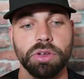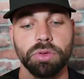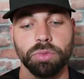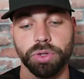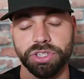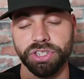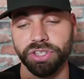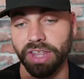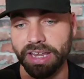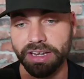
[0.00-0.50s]

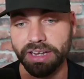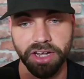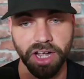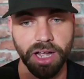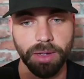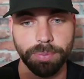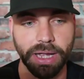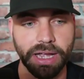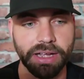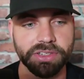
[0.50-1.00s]
which then
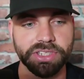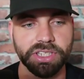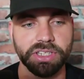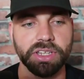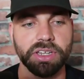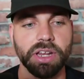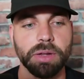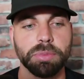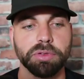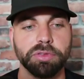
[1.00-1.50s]
compounds
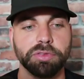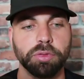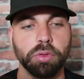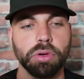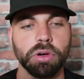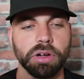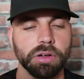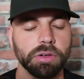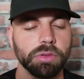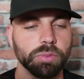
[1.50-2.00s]
into number
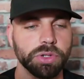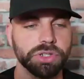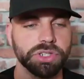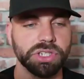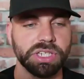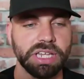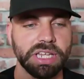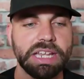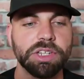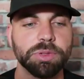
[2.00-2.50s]
4, which
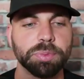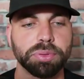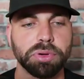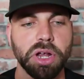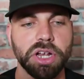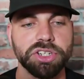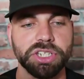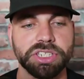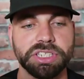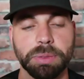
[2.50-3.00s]
is each
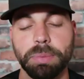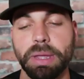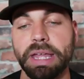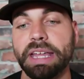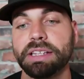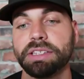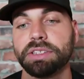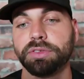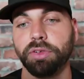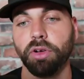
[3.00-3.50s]
project
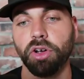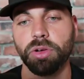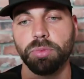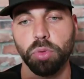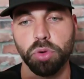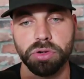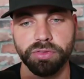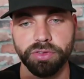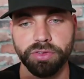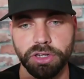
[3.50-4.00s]
demands far
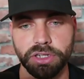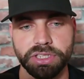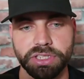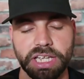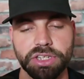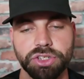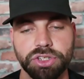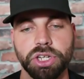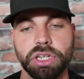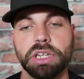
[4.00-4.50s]
more of your
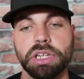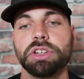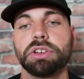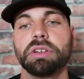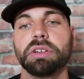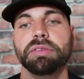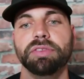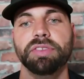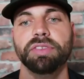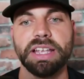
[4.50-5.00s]
attention and you're
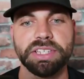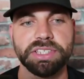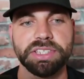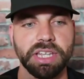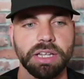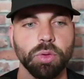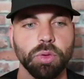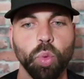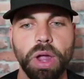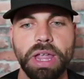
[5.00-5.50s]

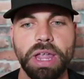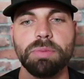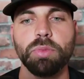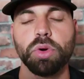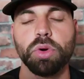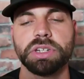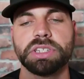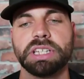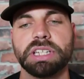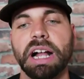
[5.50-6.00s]
investing way
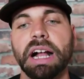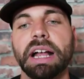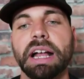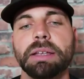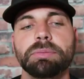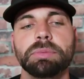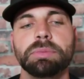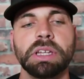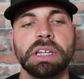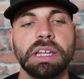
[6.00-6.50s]
more
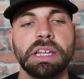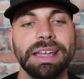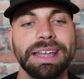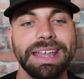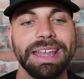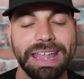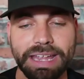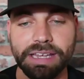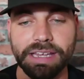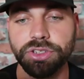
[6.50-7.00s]
time
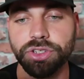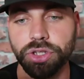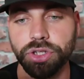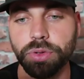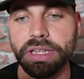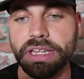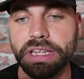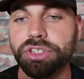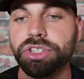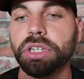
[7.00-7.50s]

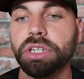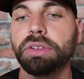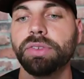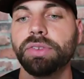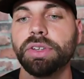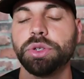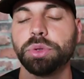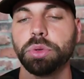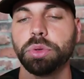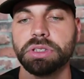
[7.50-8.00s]
into each
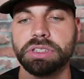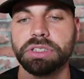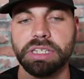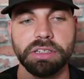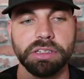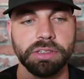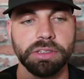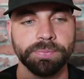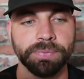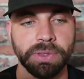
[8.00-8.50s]
individual
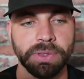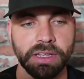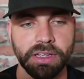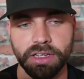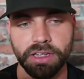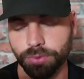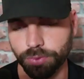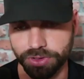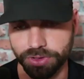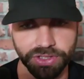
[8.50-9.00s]
deal,
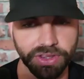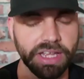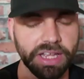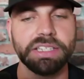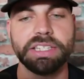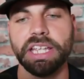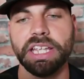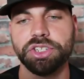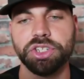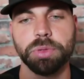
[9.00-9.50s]
which
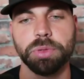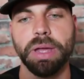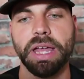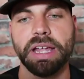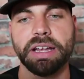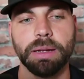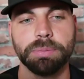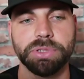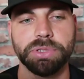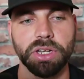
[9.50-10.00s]
then takes you
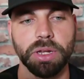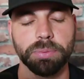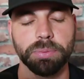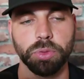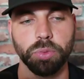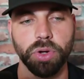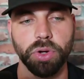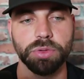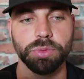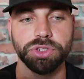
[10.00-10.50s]
back up to
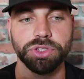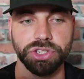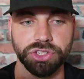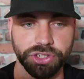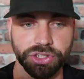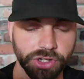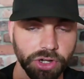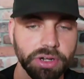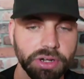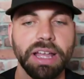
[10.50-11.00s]
number 1, which is
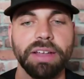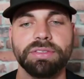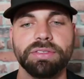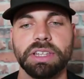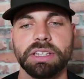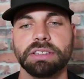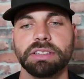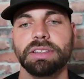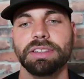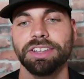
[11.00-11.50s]
you don't have
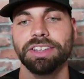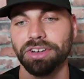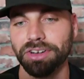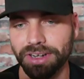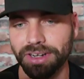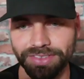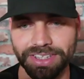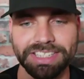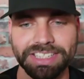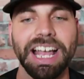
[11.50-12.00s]

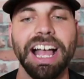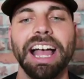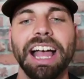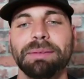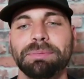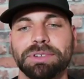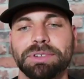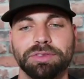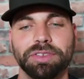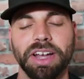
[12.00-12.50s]
the
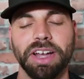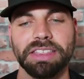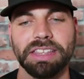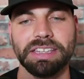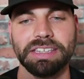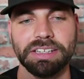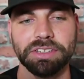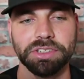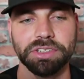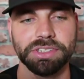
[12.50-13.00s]
time to find
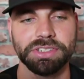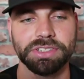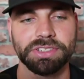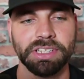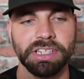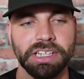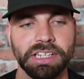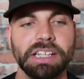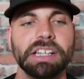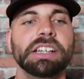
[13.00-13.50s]
the deals.
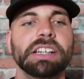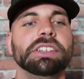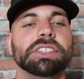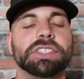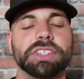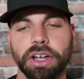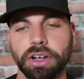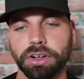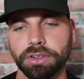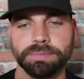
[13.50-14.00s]

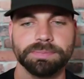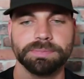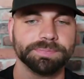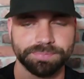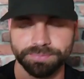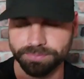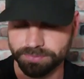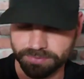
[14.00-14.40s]
So